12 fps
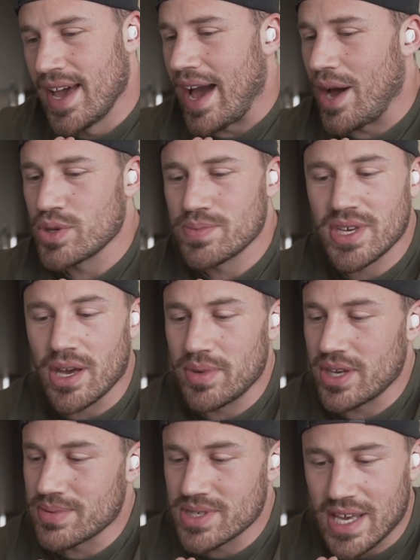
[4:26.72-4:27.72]
I was
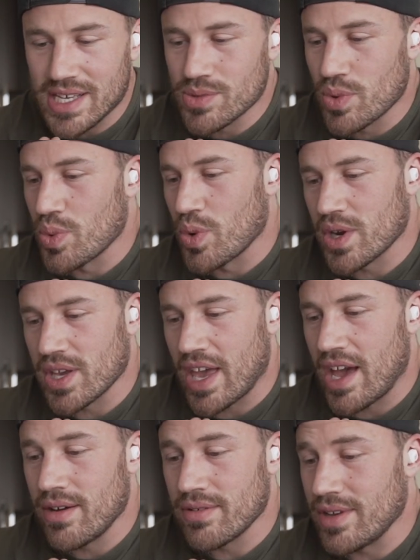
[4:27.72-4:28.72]
becoming obsessed with working
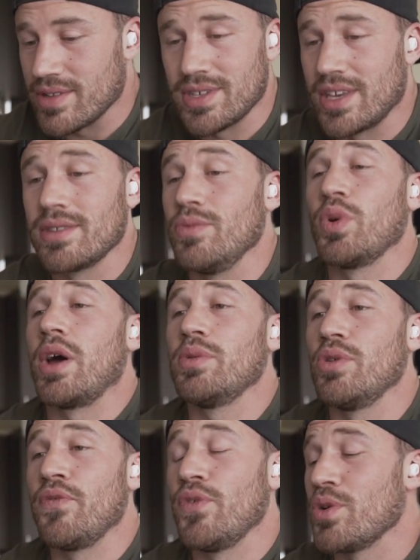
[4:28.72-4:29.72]
out. That was like what I would
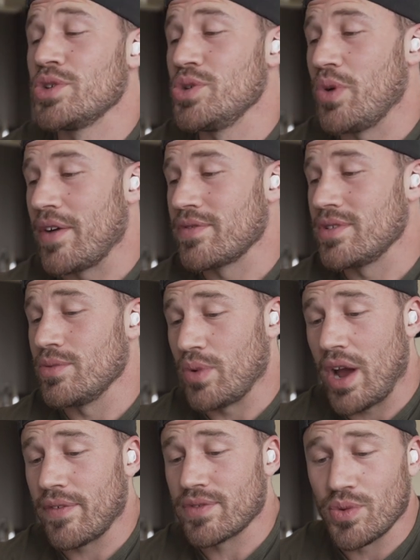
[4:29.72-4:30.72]
look forward to
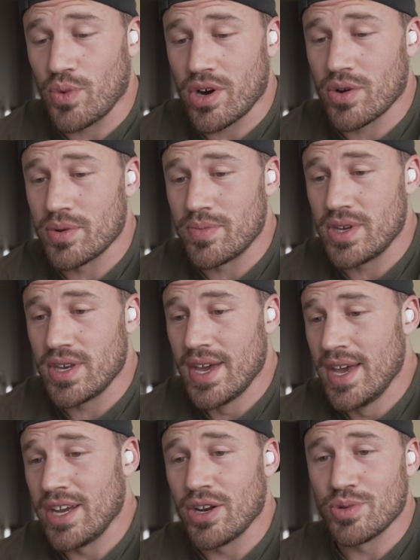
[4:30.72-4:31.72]
after work would be,
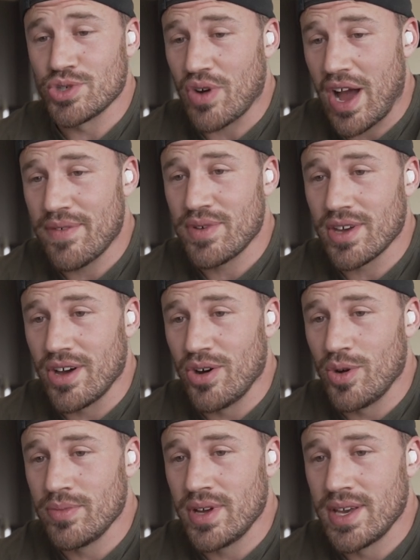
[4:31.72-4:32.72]
you know, driving
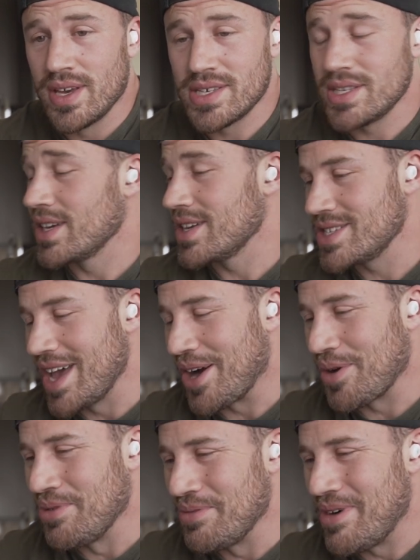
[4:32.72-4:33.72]
home, sitting in
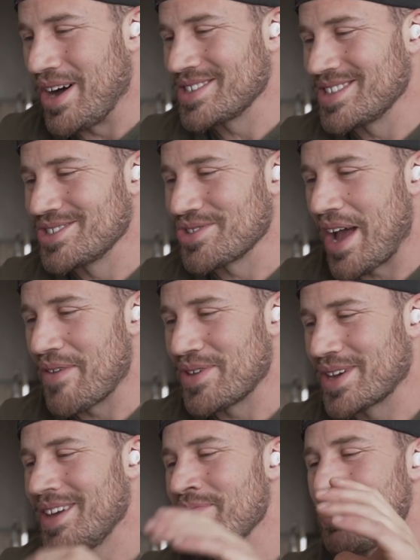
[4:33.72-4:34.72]
terrible Boston
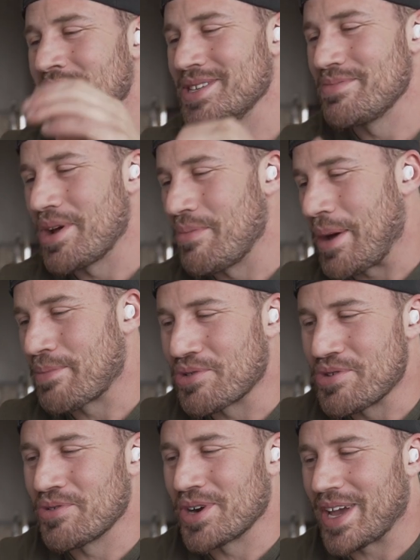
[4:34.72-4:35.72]
traffic, sipping on my
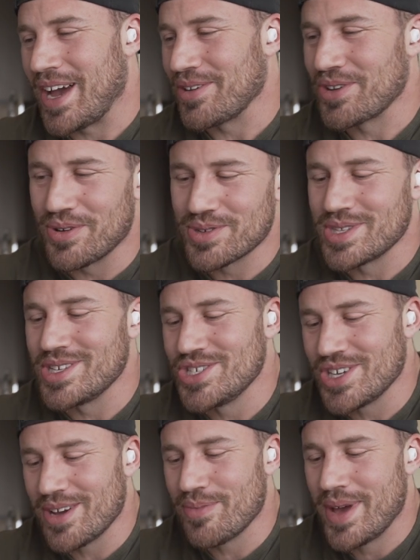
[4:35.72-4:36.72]
pre-workout and going to the
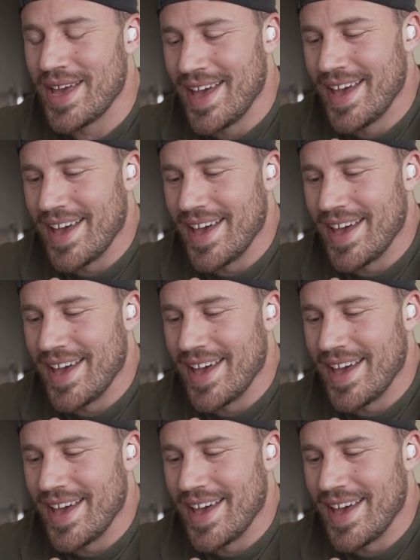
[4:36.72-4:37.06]
gym.